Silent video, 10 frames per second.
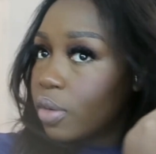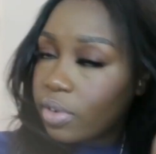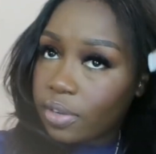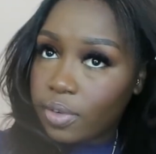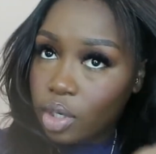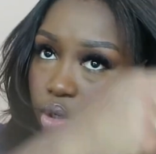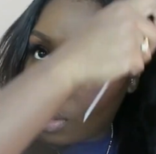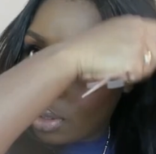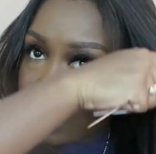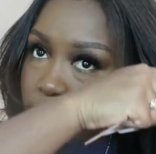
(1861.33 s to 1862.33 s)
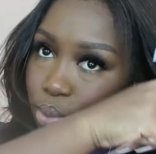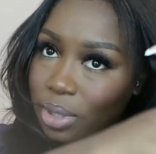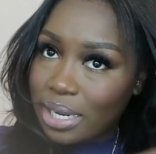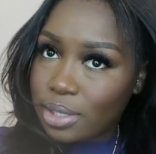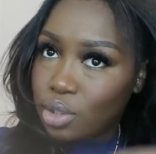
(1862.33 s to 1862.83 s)
Perfect for the girlies
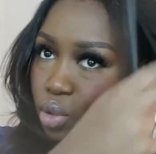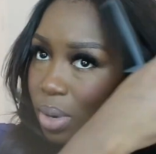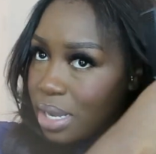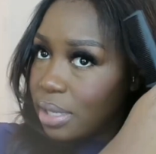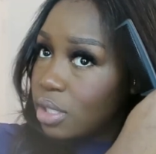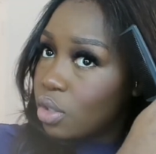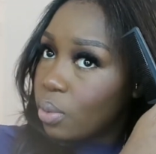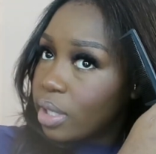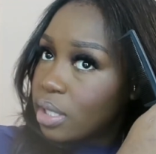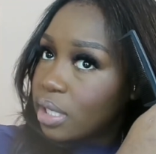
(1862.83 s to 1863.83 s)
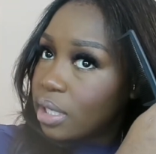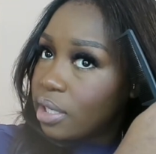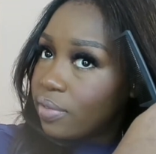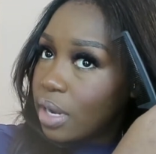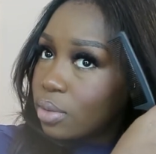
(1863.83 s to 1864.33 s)
who like sew-ins and
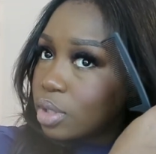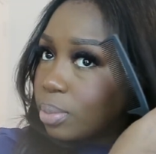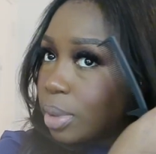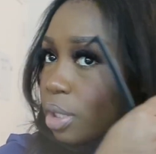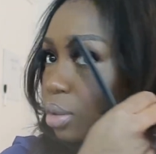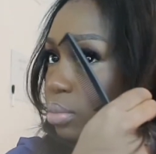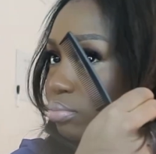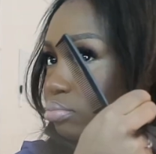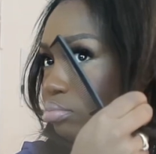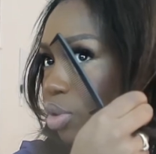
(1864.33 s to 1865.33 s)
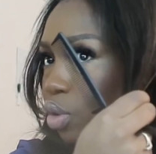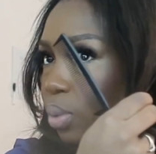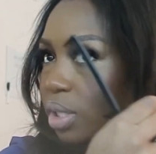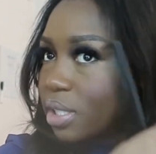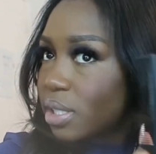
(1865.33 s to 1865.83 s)
leave outs but
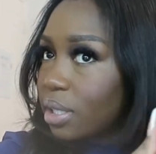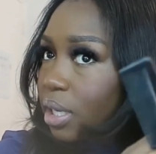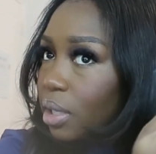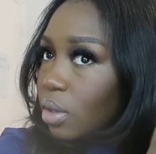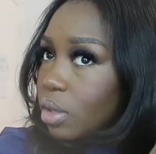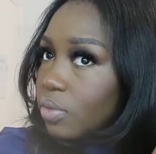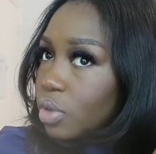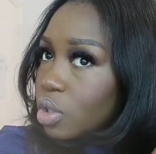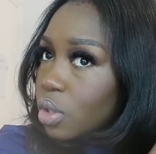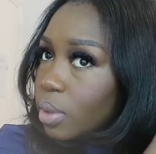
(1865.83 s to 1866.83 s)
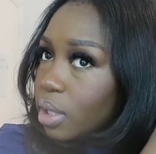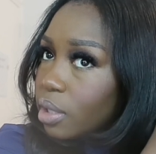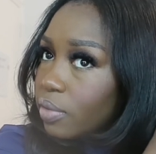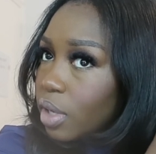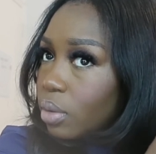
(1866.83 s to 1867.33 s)
don't want to sit that long for sewing
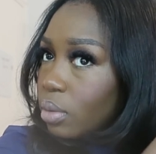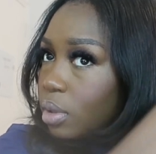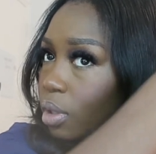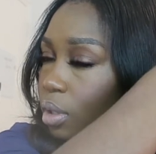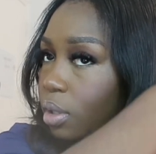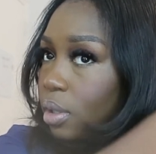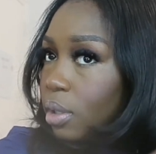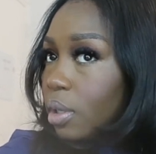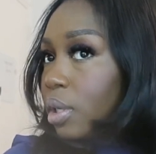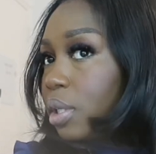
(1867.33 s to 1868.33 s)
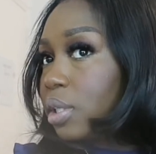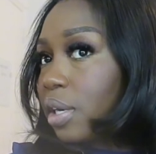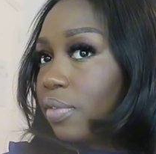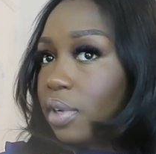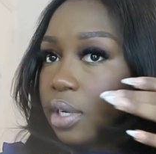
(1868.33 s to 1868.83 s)
and leave out.
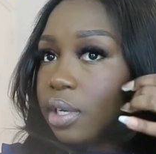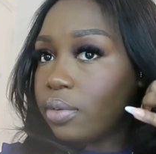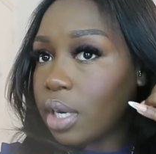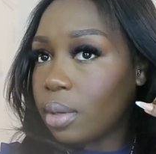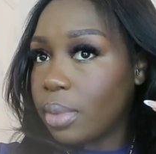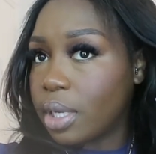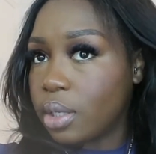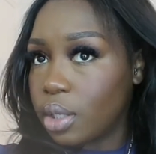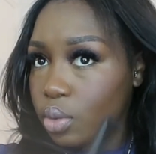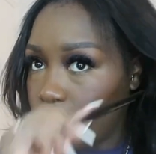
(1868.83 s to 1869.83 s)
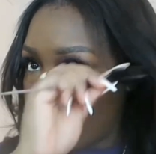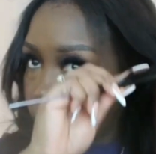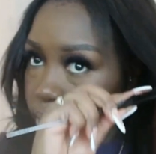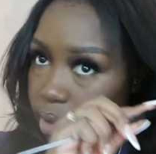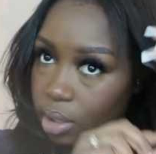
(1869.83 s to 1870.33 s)
Definitely recommend a
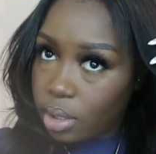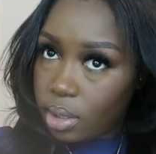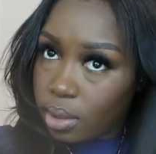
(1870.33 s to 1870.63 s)
U-part wig.